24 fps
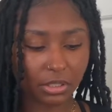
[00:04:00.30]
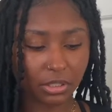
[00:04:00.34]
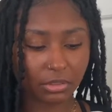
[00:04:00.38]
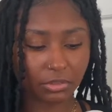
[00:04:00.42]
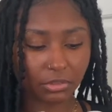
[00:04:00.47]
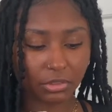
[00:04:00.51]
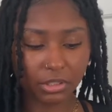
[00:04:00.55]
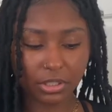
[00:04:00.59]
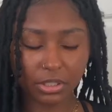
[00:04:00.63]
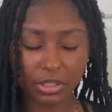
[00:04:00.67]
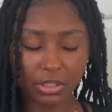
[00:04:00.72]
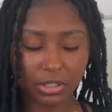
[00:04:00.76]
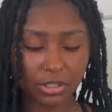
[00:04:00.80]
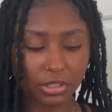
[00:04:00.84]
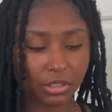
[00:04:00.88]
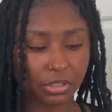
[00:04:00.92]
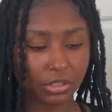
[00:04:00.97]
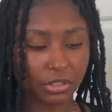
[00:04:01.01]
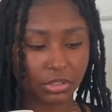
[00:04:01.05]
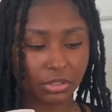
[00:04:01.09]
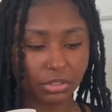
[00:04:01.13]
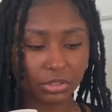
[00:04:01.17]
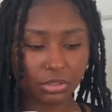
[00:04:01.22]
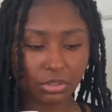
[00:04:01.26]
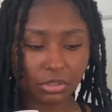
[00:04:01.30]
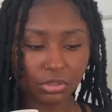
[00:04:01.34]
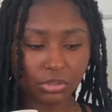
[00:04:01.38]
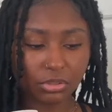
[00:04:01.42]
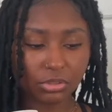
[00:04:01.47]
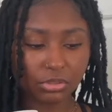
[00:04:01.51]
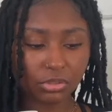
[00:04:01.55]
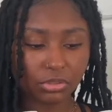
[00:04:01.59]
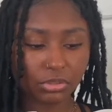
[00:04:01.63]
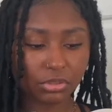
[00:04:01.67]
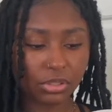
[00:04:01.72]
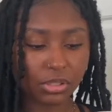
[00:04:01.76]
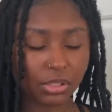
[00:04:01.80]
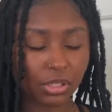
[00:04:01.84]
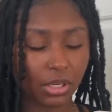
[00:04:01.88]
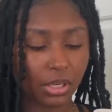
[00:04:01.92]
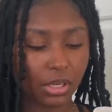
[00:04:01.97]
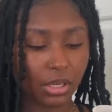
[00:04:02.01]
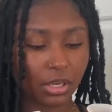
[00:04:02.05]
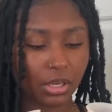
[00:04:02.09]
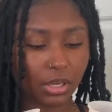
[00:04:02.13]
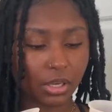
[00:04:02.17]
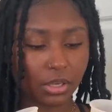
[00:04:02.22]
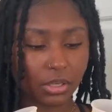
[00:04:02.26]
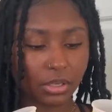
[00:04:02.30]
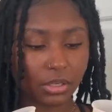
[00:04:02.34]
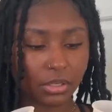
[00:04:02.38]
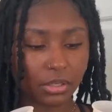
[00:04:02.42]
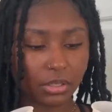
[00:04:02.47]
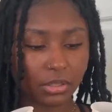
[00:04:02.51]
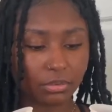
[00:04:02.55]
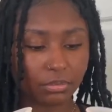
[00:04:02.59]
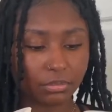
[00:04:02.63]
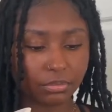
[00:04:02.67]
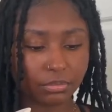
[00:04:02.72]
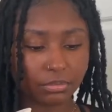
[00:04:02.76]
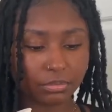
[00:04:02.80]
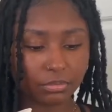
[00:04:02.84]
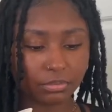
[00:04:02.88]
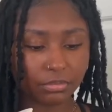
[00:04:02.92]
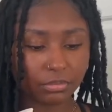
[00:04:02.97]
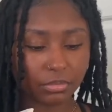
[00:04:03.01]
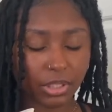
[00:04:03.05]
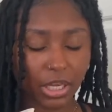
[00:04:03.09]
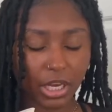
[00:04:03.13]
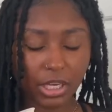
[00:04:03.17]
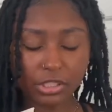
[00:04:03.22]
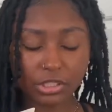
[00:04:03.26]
really easy to use. I